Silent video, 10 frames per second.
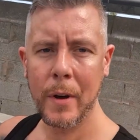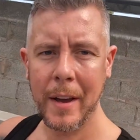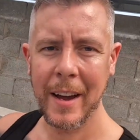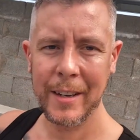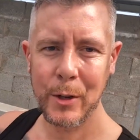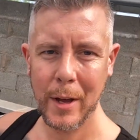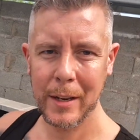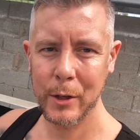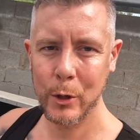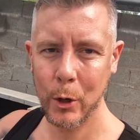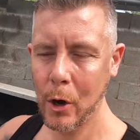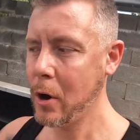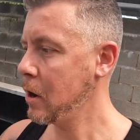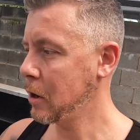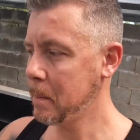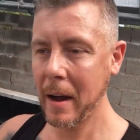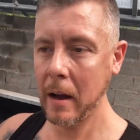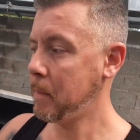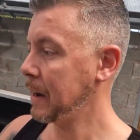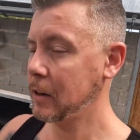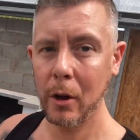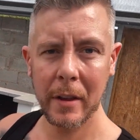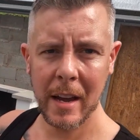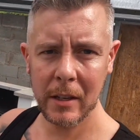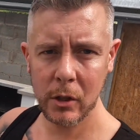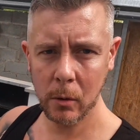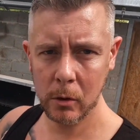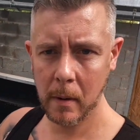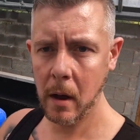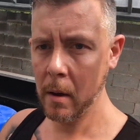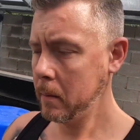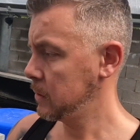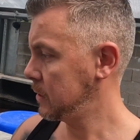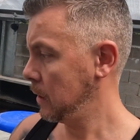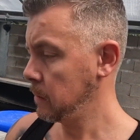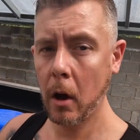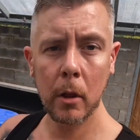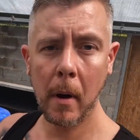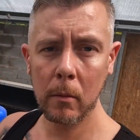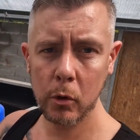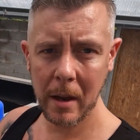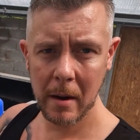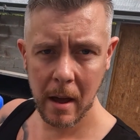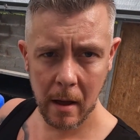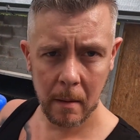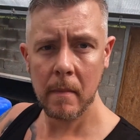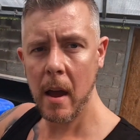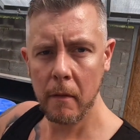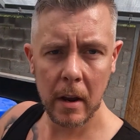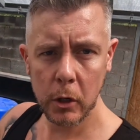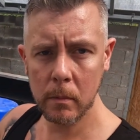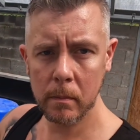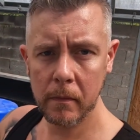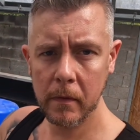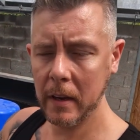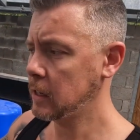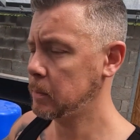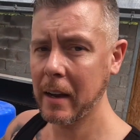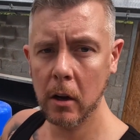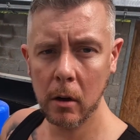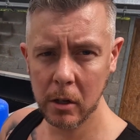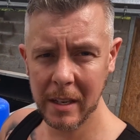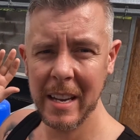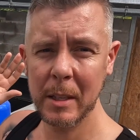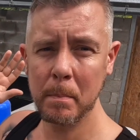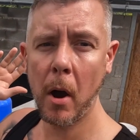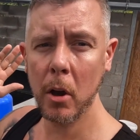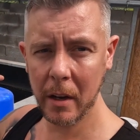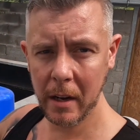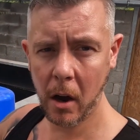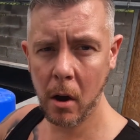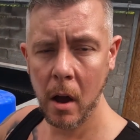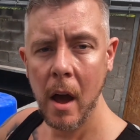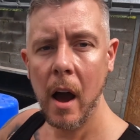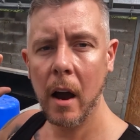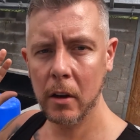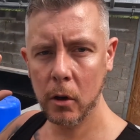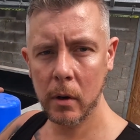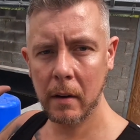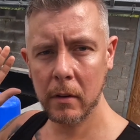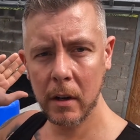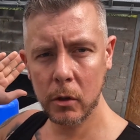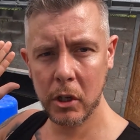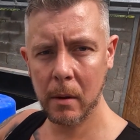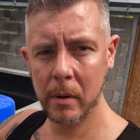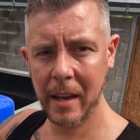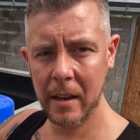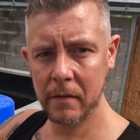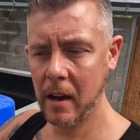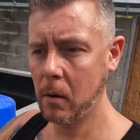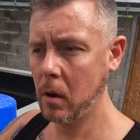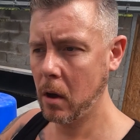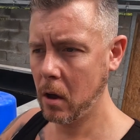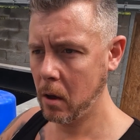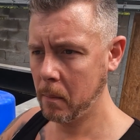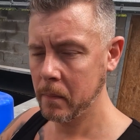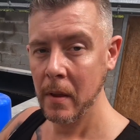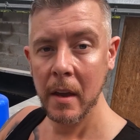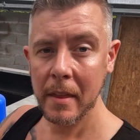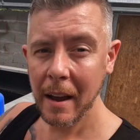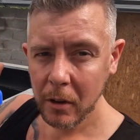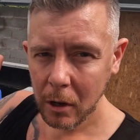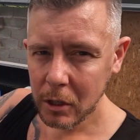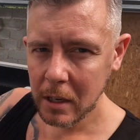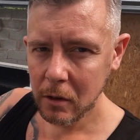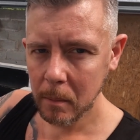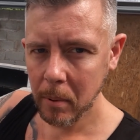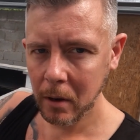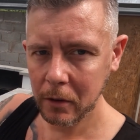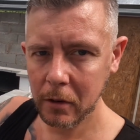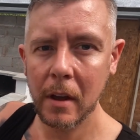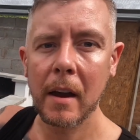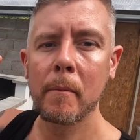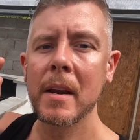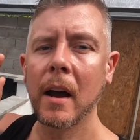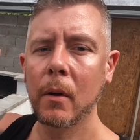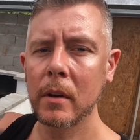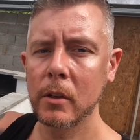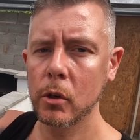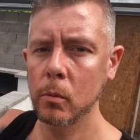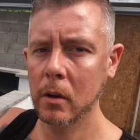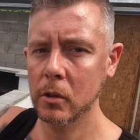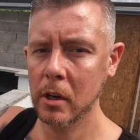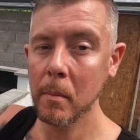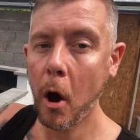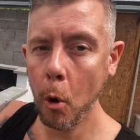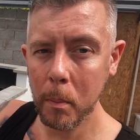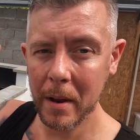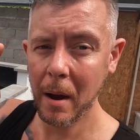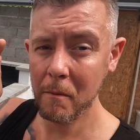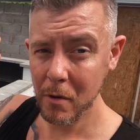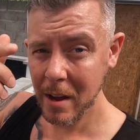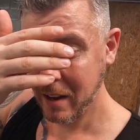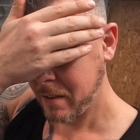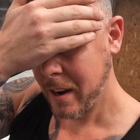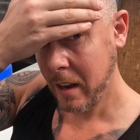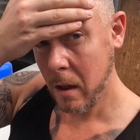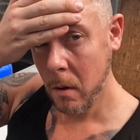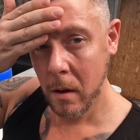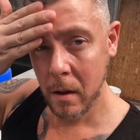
Okay guys, so that's the tour. I'm gonna bang, I banged all the air stones, but uh, all the bottom drain air aeration fringes back on because it is boiling hot. I'm gonna go and have a little chat with Dave now. Um, have got a secret pond that I've been allowed into once, and I'm hoping I'm really, really,